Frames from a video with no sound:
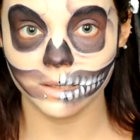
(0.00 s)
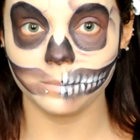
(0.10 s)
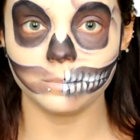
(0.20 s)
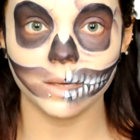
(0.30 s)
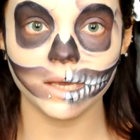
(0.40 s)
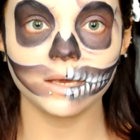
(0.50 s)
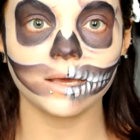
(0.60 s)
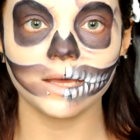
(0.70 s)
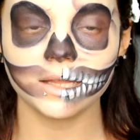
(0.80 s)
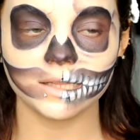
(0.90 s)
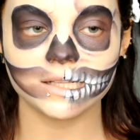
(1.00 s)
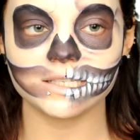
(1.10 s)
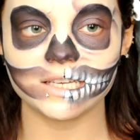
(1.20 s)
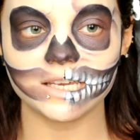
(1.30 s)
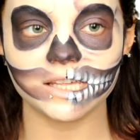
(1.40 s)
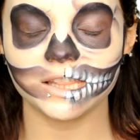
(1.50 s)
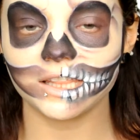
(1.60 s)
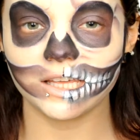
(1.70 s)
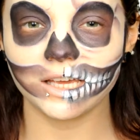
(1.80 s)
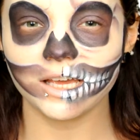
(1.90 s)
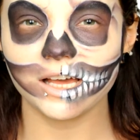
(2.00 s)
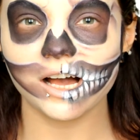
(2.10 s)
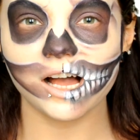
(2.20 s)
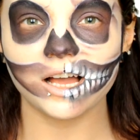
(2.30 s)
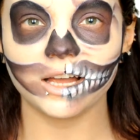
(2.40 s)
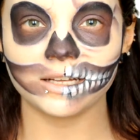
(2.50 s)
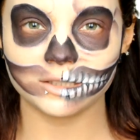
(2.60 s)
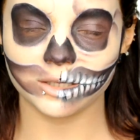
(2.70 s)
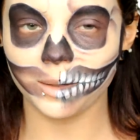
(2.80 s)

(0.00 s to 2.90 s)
To make the teeth, it's